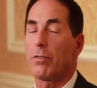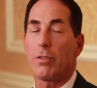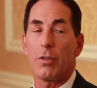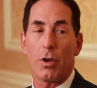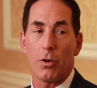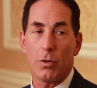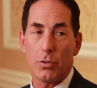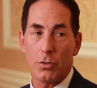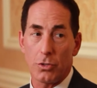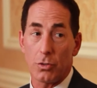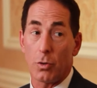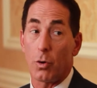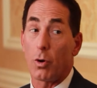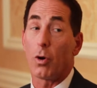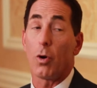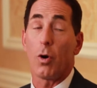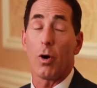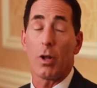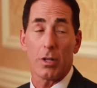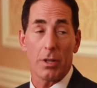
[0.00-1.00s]
of those
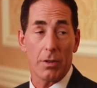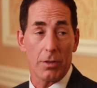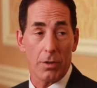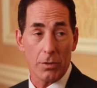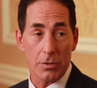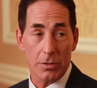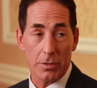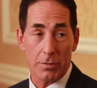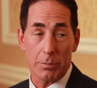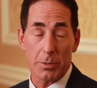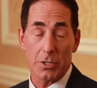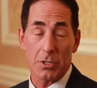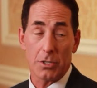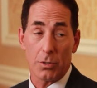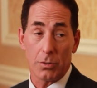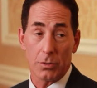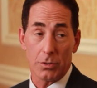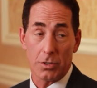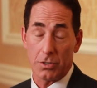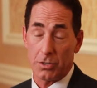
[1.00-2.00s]
or all of those have been
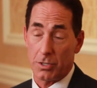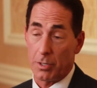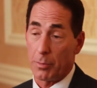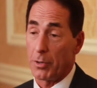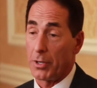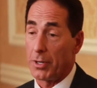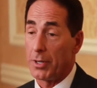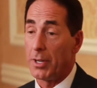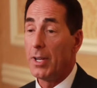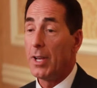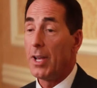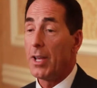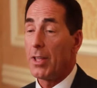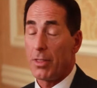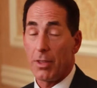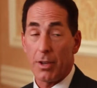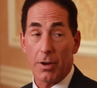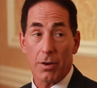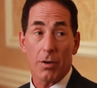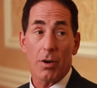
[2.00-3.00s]
told to someone,
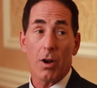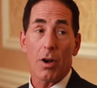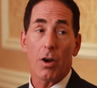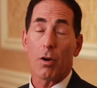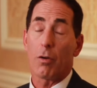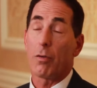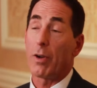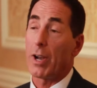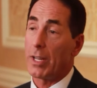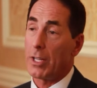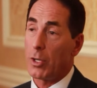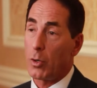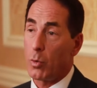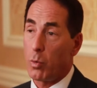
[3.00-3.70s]
they're already,